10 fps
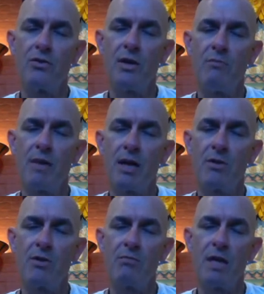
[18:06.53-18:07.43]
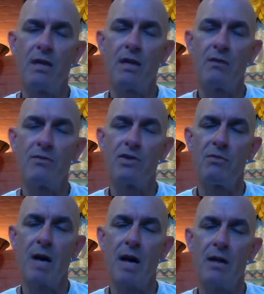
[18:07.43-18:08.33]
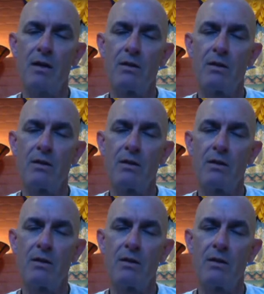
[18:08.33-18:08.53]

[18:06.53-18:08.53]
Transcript: impair the meaning of samaya.